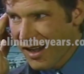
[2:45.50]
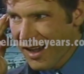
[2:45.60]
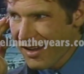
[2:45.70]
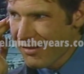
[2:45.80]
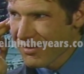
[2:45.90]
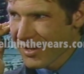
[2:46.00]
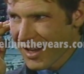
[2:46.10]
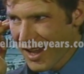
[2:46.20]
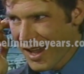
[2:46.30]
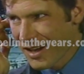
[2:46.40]
I don't think
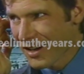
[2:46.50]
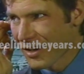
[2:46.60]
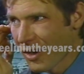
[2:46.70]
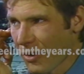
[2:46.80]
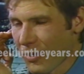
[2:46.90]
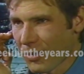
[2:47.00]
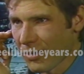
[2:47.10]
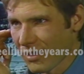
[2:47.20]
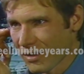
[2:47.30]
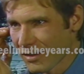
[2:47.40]
I had a
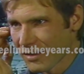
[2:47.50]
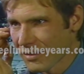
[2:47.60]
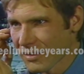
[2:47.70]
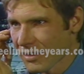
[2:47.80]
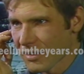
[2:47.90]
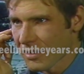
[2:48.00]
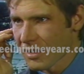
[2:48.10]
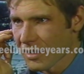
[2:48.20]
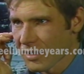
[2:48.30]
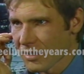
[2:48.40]
goal.
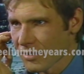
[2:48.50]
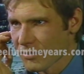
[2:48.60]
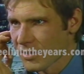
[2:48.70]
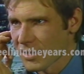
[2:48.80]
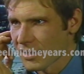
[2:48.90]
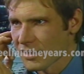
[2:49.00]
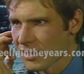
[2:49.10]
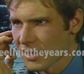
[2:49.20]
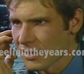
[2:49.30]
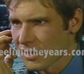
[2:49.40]
Uh, with it
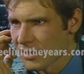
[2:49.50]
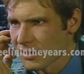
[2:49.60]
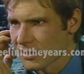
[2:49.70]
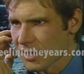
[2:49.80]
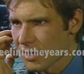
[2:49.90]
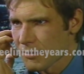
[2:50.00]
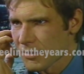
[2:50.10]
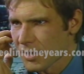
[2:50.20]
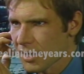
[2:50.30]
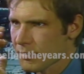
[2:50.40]
like that. I'm,
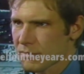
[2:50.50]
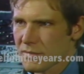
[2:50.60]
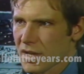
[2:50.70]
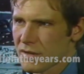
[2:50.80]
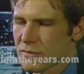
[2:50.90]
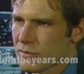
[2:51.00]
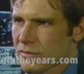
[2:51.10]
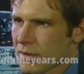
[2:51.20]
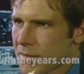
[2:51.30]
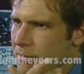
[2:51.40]
uh, I'm, I
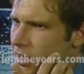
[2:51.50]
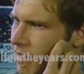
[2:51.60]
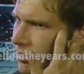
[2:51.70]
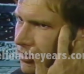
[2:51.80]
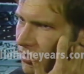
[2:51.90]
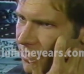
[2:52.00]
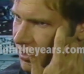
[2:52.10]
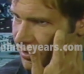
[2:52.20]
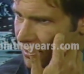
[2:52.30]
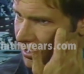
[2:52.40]
don't, my mind doesn't
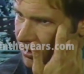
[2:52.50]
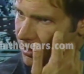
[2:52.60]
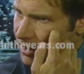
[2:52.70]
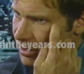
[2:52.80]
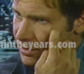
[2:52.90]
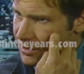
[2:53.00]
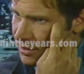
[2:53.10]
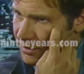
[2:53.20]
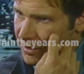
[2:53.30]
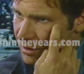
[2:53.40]
organize, organize
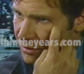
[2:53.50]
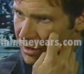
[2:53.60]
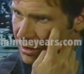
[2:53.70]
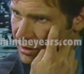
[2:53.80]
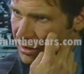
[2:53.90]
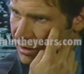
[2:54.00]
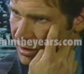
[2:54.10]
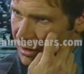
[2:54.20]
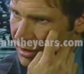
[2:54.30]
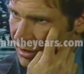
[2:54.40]
itself that way.
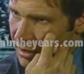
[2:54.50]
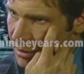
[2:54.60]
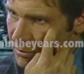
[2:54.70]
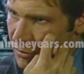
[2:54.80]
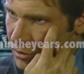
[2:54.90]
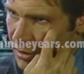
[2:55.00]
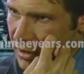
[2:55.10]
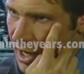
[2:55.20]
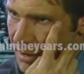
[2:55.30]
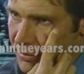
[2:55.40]
I'm
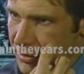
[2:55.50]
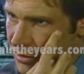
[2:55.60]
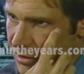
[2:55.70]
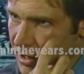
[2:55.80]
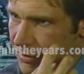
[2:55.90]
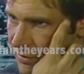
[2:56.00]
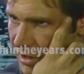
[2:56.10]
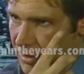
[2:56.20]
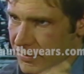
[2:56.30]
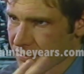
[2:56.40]
more apt to try and
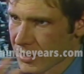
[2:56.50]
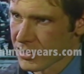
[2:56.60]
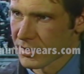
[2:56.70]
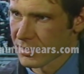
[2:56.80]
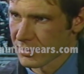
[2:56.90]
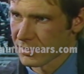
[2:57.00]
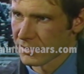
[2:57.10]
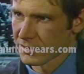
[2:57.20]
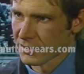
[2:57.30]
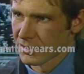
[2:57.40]
find a functional
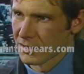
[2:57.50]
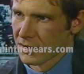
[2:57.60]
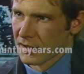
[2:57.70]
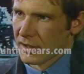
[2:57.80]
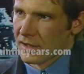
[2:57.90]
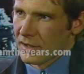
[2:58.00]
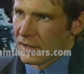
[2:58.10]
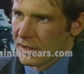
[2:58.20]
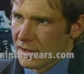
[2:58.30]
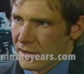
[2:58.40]

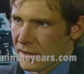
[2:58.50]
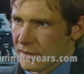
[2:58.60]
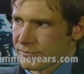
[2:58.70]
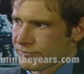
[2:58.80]
uh,